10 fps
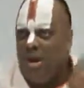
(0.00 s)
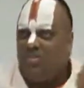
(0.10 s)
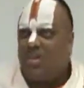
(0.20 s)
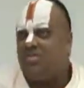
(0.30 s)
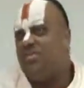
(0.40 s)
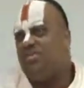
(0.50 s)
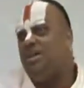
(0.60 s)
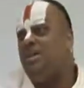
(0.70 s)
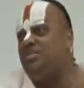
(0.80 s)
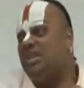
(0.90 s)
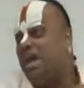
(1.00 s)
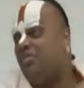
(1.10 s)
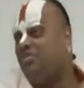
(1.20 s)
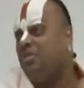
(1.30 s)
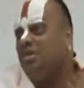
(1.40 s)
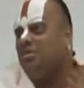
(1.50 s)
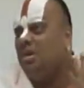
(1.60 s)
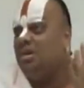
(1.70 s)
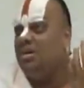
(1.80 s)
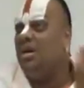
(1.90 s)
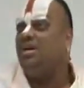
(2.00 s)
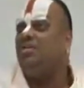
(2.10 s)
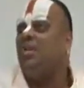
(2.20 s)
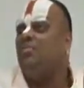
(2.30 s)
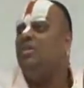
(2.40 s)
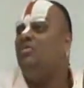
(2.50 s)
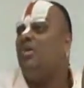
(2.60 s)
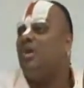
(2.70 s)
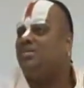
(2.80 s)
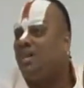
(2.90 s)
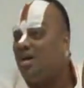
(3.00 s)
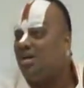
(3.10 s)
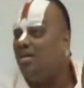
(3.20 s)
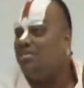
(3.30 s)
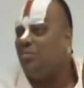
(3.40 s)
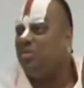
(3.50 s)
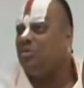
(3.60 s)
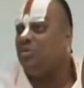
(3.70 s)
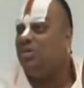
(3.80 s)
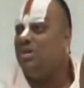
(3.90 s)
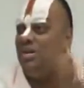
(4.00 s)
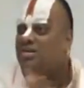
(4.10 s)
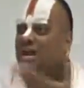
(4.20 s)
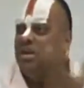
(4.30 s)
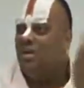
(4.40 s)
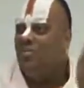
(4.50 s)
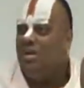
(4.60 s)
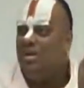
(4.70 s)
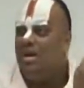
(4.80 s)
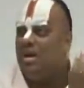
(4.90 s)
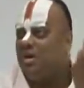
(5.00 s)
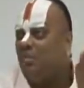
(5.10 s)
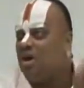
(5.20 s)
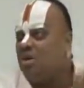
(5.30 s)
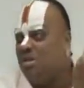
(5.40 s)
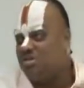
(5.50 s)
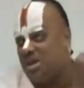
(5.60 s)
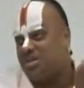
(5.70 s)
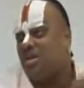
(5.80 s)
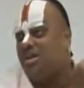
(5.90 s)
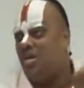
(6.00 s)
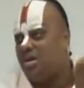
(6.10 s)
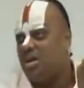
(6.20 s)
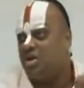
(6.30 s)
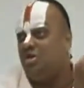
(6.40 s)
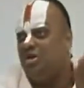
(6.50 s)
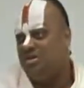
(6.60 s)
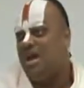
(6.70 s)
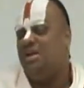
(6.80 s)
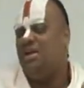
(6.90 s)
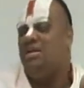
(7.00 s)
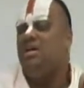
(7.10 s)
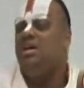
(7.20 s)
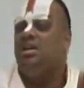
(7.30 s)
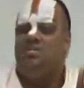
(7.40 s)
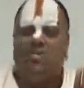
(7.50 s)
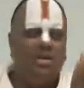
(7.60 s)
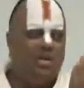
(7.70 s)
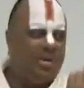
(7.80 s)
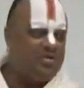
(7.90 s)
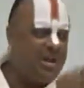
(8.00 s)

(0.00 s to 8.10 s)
unique success in his life by creating something for Oscar or something to create a very great remarkable structure in architectural designing in the world.